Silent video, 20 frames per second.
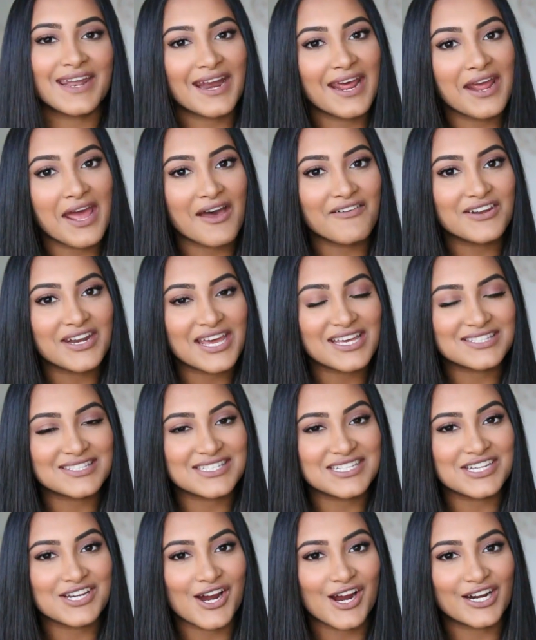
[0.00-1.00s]
Then I have an
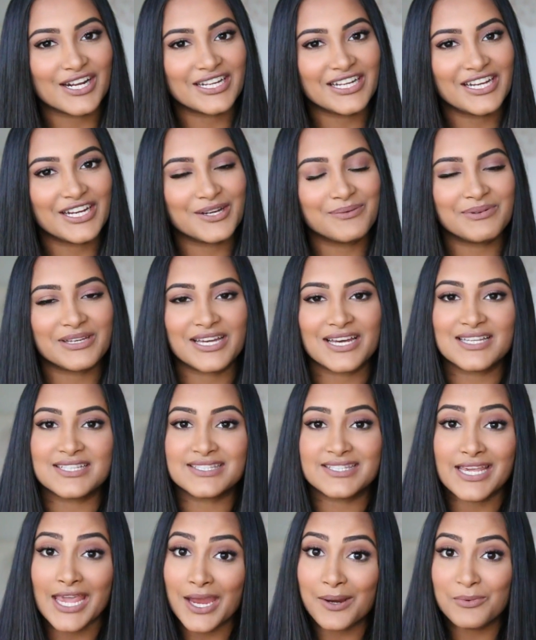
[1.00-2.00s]
SD card in here because
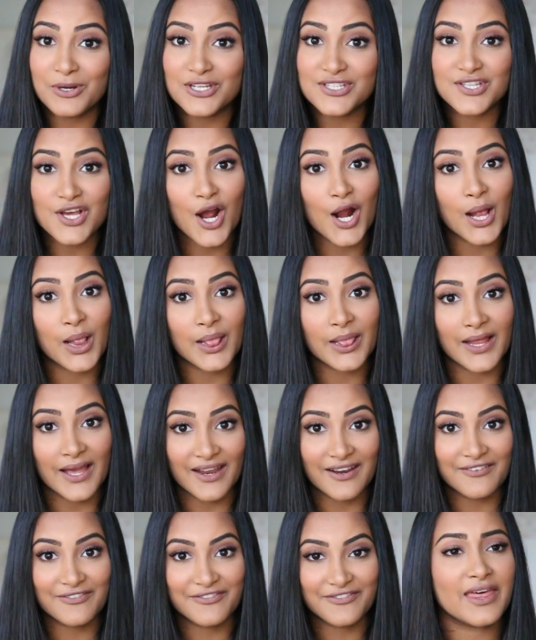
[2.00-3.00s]
cameras are
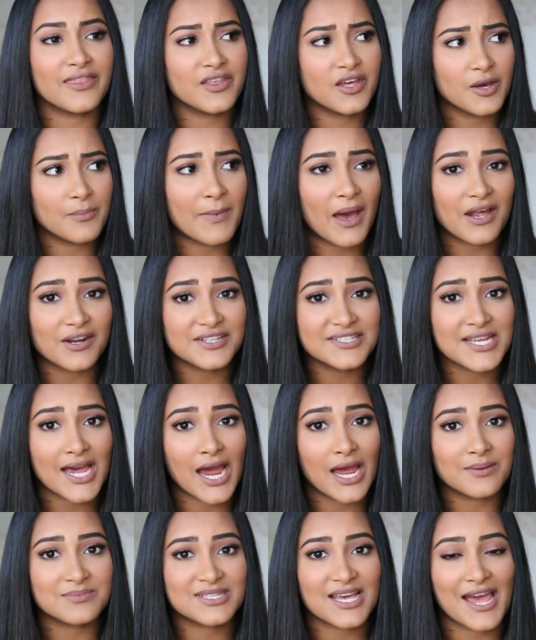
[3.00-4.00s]
life. And the amount of
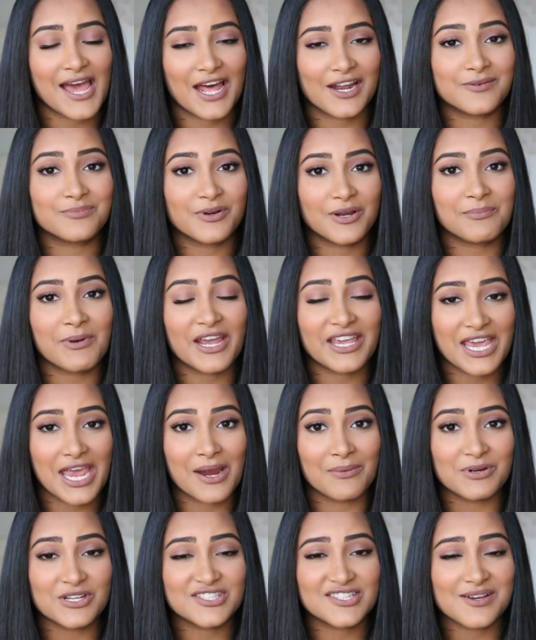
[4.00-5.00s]
times I had to bring my
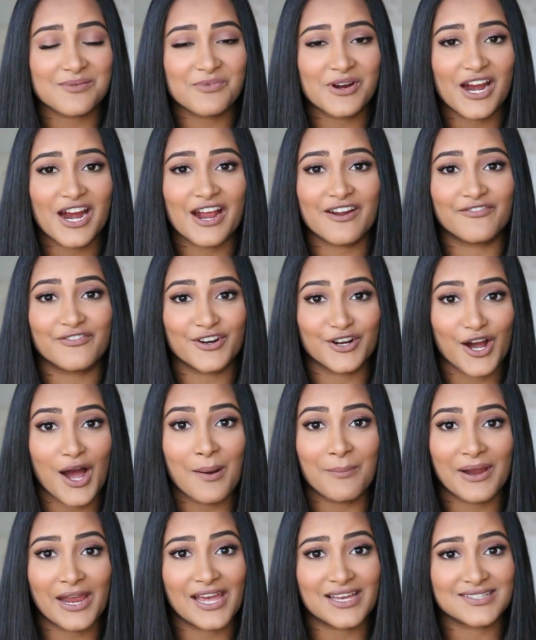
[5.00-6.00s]
camera somewhere and
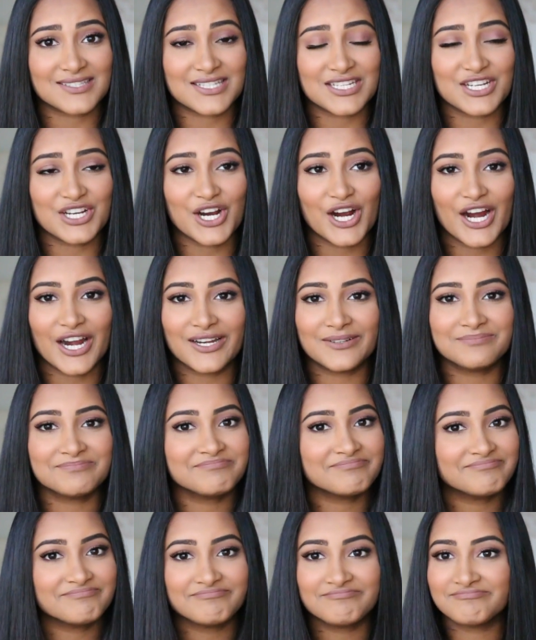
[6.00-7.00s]
forgot my SD card,
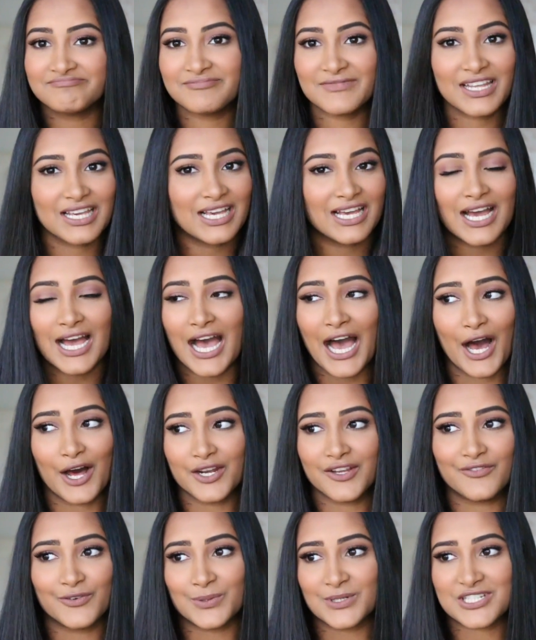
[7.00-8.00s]
I
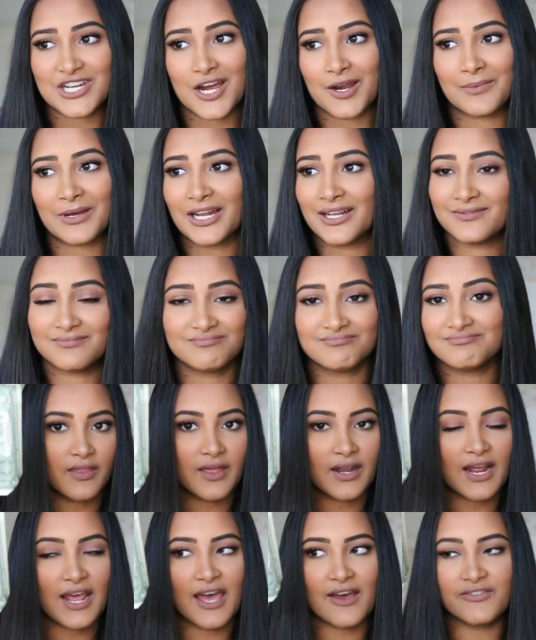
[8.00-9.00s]
don't even want to talk about it.
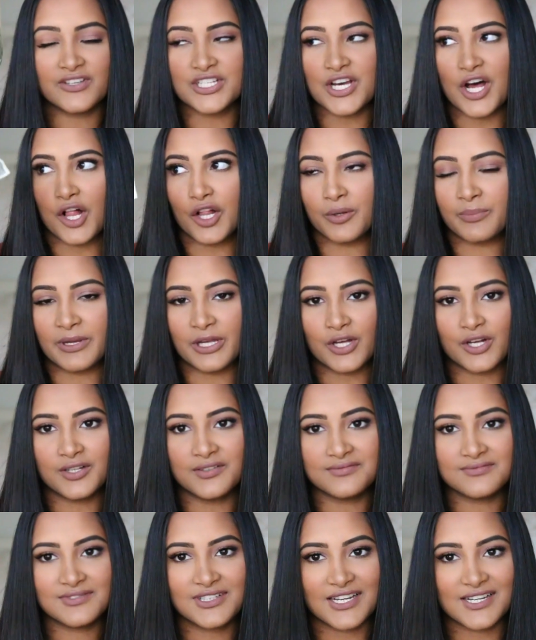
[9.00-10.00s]
Then I have a dollar
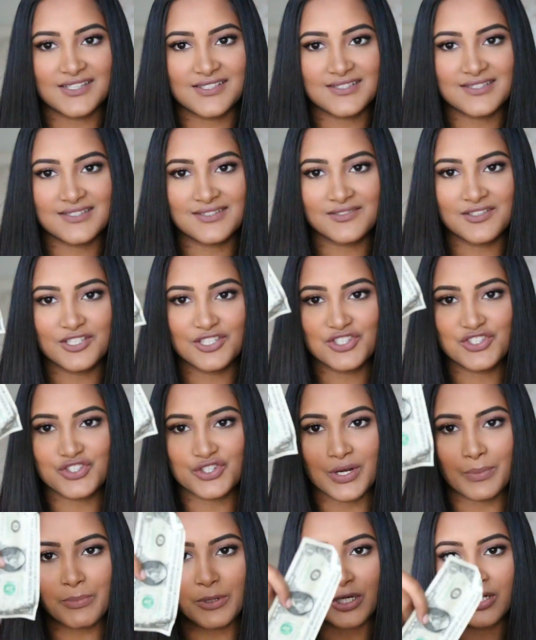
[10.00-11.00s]
bill because
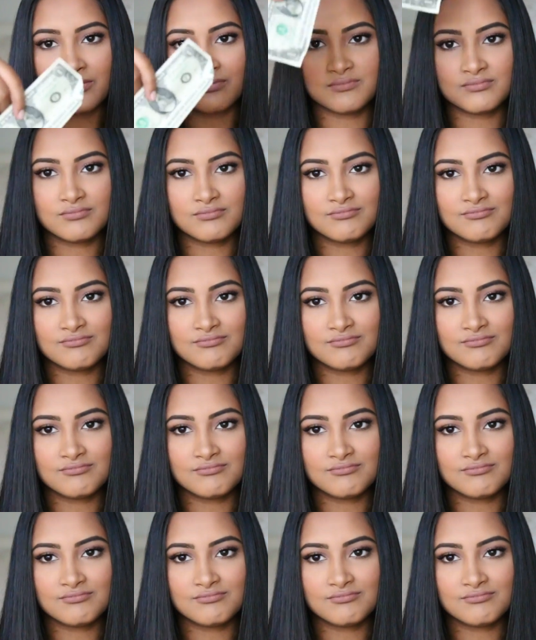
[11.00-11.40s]
stripper.